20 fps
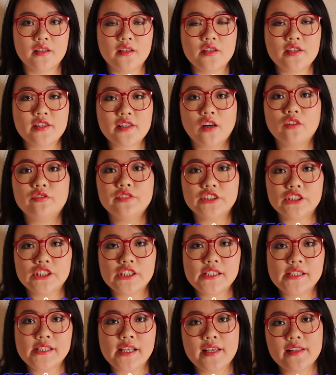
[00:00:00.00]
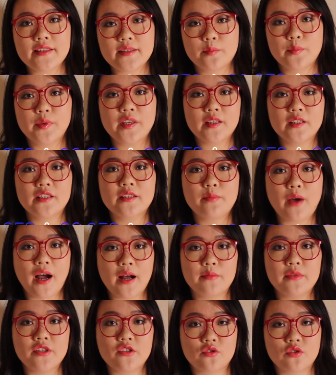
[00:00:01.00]
Selfridges is a big
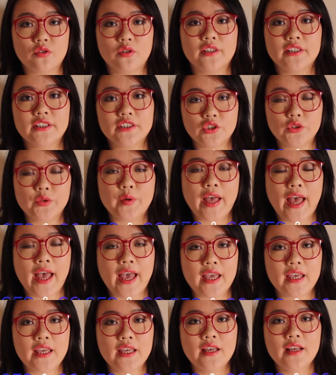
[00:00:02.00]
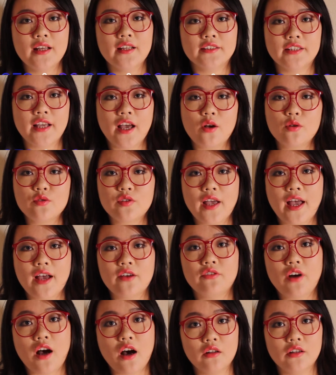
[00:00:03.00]
department store in UK. They also
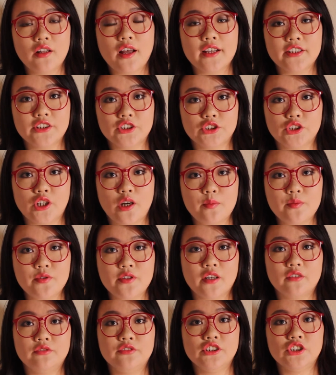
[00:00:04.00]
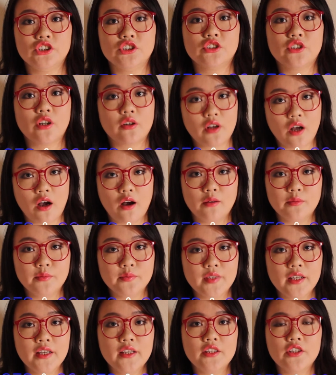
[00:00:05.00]
have online shop,
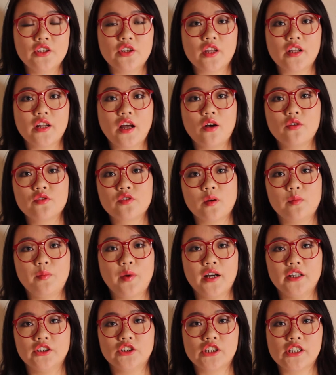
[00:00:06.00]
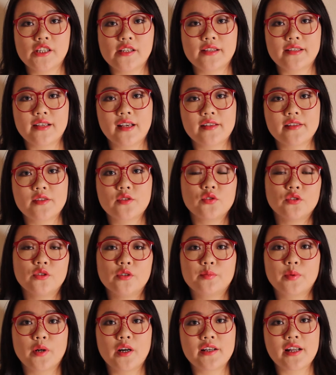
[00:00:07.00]
selfridges.com. You can also purchase a
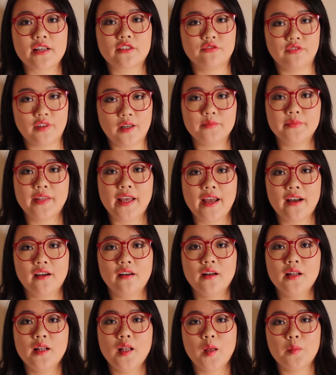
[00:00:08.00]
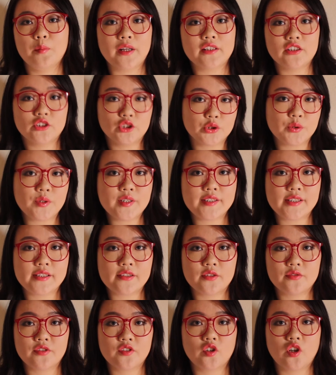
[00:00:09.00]
SUQQU product from there, but the
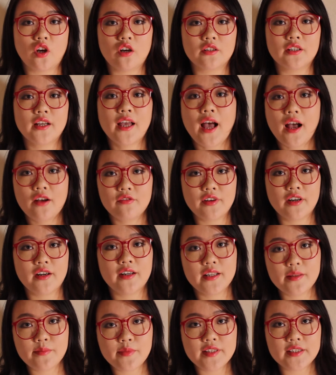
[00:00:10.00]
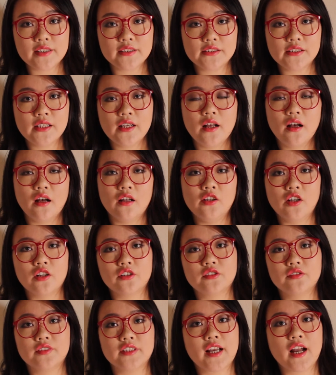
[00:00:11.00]
choices of stock are very limited. A
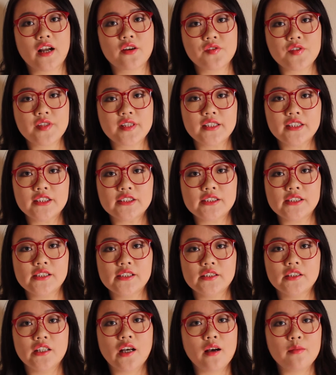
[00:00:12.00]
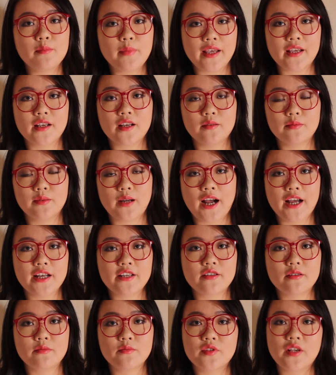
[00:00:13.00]
lot of the current season makeup
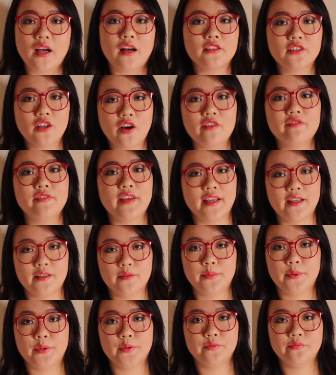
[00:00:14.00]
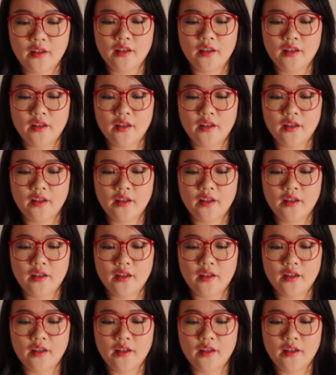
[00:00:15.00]
items are not available.